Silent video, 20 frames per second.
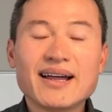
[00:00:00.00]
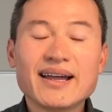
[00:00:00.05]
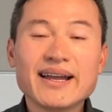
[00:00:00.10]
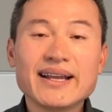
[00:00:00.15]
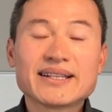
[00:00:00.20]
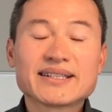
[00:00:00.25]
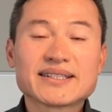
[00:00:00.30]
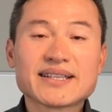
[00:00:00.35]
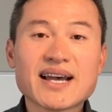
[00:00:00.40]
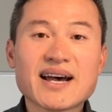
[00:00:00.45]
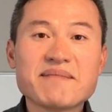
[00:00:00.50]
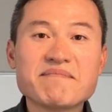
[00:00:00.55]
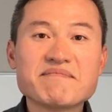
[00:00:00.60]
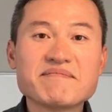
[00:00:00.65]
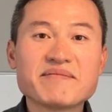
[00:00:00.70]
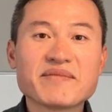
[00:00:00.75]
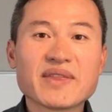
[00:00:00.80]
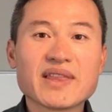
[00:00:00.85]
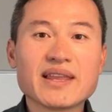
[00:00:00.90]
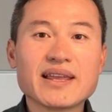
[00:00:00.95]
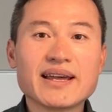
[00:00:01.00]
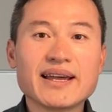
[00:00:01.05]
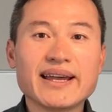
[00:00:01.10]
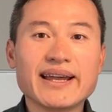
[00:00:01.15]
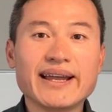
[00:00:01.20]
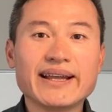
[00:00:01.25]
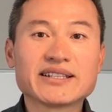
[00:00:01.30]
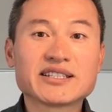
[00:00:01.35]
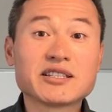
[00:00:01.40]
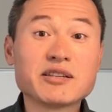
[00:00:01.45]
It's
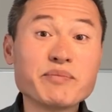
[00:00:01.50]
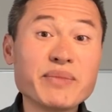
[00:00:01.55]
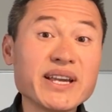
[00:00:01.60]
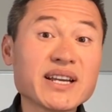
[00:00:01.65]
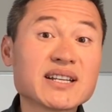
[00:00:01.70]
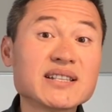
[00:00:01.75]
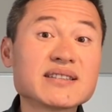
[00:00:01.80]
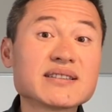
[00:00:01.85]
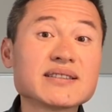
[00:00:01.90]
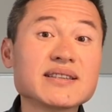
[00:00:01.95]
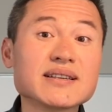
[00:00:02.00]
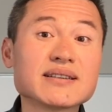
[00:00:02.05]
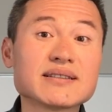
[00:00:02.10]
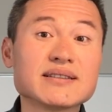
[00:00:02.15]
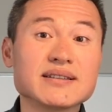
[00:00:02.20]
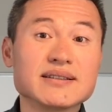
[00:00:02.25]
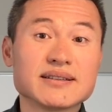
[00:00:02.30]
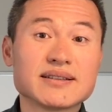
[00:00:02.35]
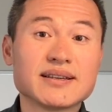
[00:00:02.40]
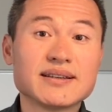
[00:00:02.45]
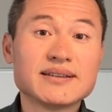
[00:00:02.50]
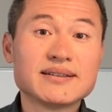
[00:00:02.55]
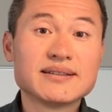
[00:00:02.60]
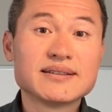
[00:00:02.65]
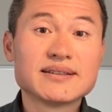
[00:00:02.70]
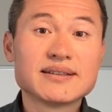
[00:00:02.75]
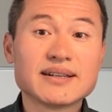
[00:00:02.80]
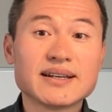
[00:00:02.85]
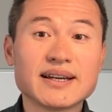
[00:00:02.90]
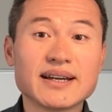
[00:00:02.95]
to be consistent.
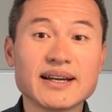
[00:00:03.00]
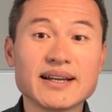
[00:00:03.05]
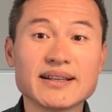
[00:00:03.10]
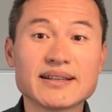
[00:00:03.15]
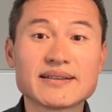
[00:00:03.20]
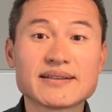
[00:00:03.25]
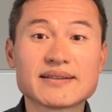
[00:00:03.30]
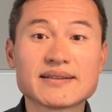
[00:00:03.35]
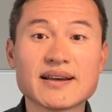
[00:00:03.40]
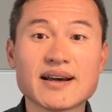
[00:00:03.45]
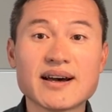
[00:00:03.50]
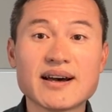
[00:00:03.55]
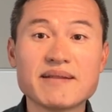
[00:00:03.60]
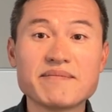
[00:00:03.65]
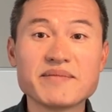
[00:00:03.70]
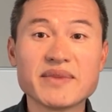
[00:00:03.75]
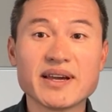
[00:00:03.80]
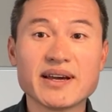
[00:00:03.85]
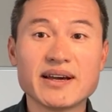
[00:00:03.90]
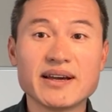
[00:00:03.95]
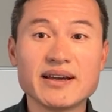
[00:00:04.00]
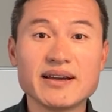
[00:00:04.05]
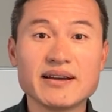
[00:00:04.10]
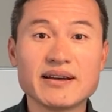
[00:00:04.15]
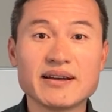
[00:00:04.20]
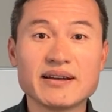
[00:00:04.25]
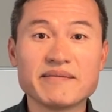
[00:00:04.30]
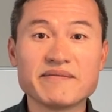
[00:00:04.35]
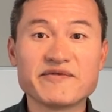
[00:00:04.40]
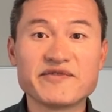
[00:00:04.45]
And it's
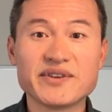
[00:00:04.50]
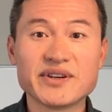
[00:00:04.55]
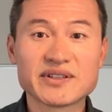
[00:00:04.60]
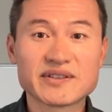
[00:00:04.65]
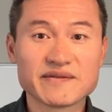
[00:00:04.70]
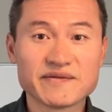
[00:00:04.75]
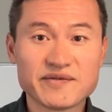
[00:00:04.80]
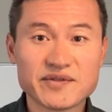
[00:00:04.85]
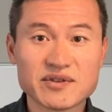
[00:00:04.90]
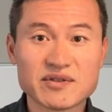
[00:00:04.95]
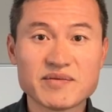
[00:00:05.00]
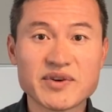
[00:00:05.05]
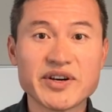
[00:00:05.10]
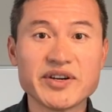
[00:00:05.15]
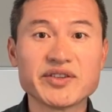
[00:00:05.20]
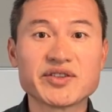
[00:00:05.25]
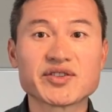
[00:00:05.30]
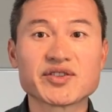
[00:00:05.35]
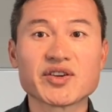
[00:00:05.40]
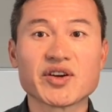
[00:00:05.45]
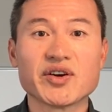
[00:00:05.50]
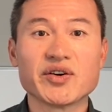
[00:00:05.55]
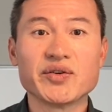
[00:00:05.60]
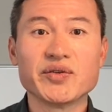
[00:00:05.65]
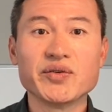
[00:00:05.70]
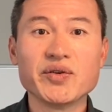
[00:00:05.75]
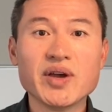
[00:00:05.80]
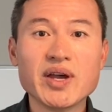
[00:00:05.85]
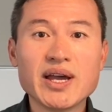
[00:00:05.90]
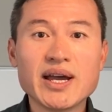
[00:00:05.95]
first and foremost.
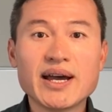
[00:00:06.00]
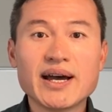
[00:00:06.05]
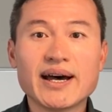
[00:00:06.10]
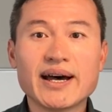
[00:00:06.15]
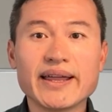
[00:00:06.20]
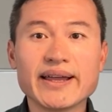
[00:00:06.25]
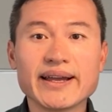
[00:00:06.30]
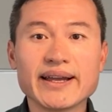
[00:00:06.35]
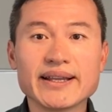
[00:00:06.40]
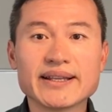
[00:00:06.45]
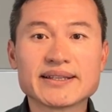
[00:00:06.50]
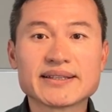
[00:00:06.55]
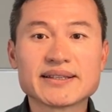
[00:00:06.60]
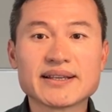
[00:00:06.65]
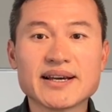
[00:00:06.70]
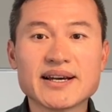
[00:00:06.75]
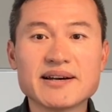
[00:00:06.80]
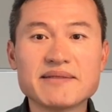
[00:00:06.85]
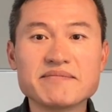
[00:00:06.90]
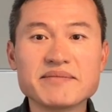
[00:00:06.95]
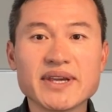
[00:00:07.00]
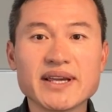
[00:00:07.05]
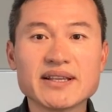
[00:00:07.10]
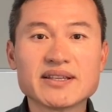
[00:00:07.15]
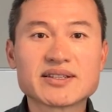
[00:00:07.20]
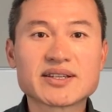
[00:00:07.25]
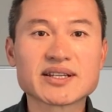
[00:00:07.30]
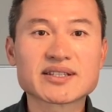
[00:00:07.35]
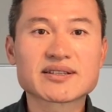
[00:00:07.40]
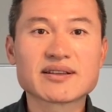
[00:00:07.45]
So I think it's
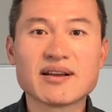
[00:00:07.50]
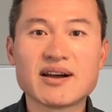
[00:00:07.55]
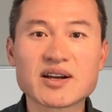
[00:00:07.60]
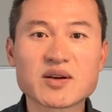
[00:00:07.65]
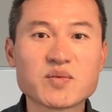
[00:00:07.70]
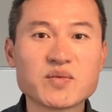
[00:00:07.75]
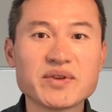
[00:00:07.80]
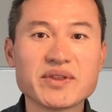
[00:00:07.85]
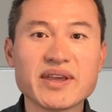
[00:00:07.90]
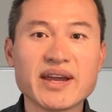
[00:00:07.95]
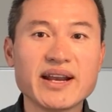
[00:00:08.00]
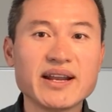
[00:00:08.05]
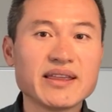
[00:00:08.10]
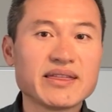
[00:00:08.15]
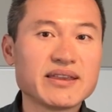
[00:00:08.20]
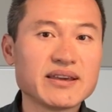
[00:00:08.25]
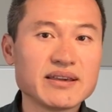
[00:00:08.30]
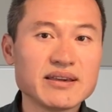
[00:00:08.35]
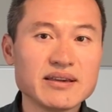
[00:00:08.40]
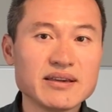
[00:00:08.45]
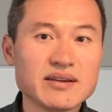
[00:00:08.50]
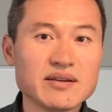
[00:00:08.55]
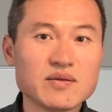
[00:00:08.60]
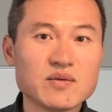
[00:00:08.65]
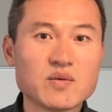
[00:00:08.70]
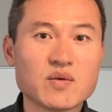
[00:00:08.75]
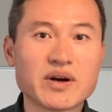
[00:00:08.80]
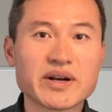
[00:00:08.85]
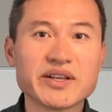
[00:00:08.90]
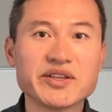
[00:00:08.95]
just like with anything you
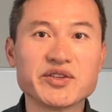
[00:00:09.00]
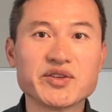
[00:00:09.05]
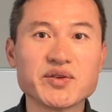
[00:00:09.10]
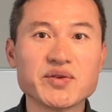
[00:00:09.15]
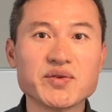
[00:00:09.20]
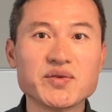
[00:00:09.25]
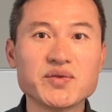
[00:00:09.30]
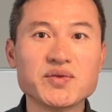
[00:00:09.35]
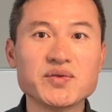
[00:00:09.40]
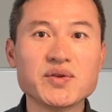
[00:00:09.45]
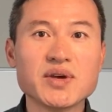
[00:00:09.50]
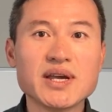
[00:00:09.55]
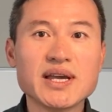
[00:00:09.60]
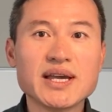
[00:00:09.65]
want to do,